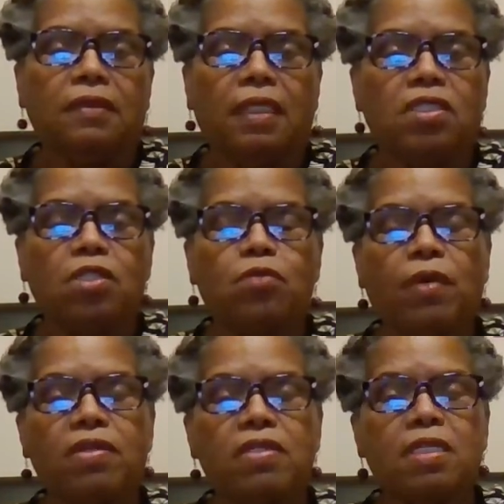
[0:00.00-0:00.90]
they just
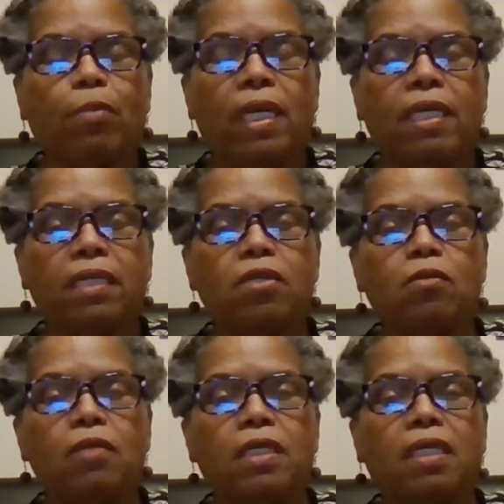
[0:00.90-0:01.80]
rather somebody
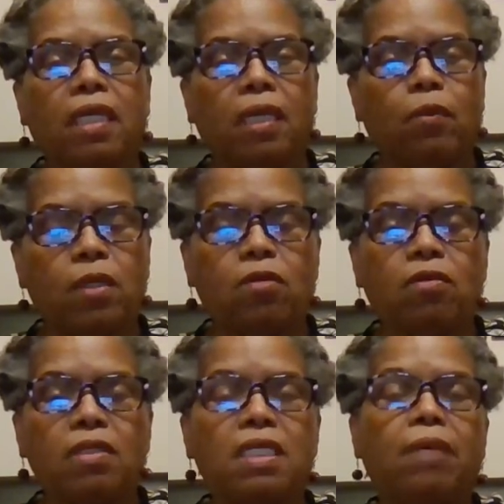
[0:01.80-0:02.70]
do it and they would do
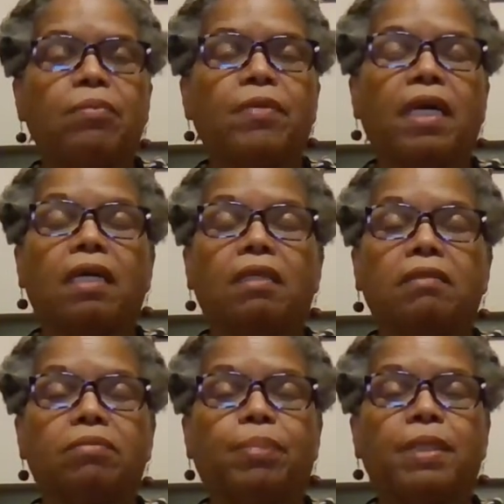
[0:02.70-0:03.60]
the same thing or uh,
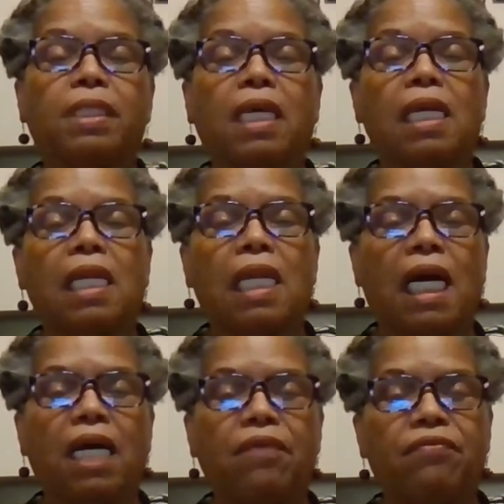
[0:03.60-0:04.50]
put their
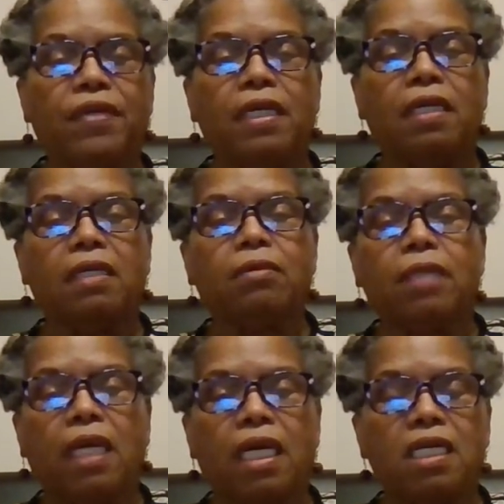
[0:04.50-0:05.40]
life in the
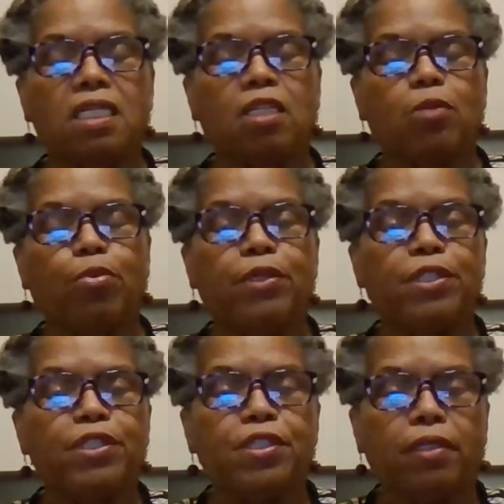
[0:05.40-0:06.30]
hands of the
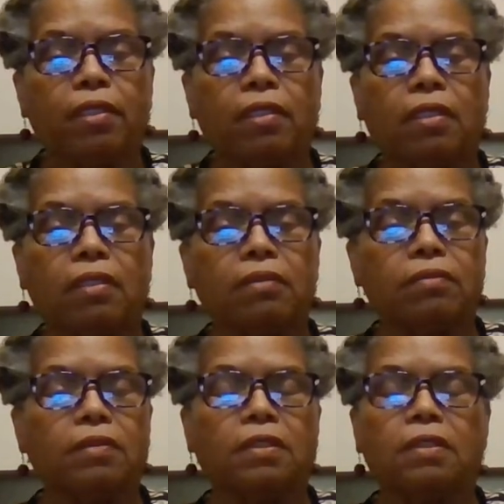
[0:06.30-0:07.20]
preacher or
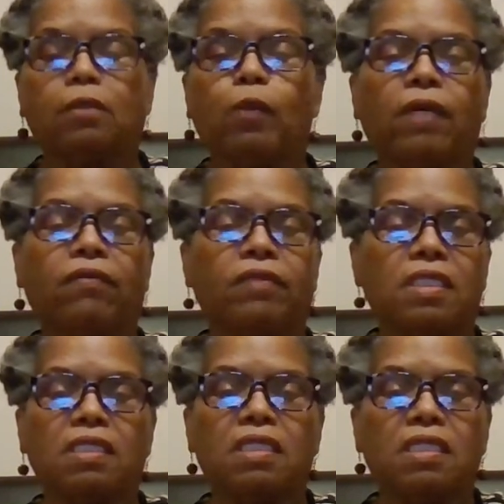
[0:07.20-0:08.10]
whoever
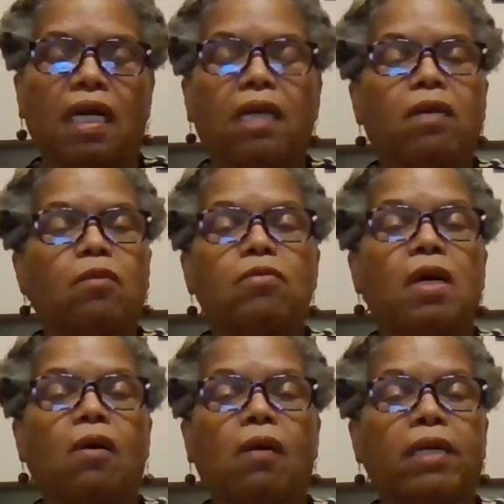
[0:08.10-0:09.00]
because i don't
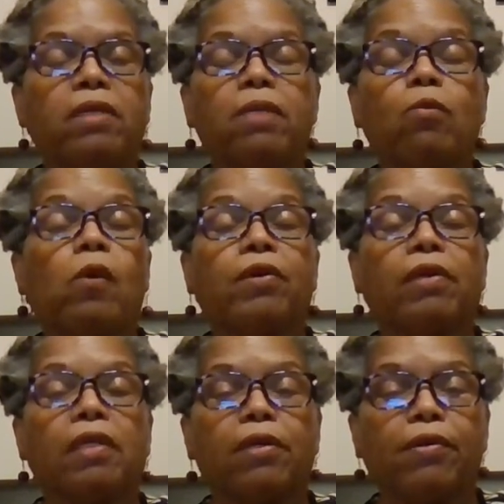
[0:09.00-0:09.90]
know i don't even want
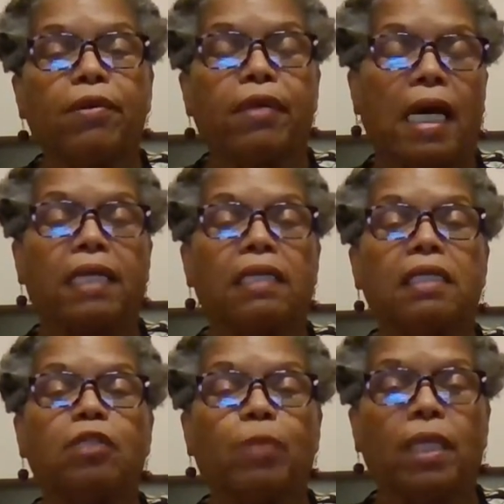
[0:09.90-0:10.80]
to learn how to
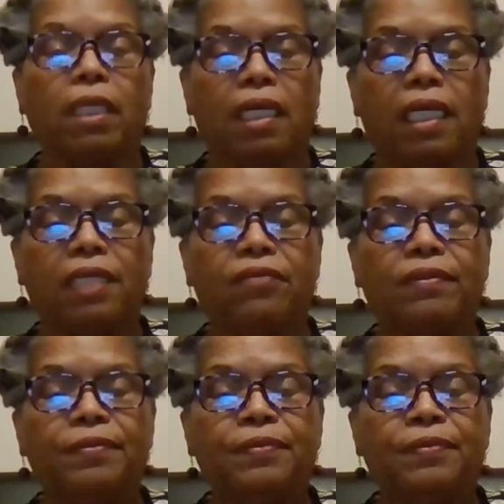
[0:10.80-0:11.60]
live my life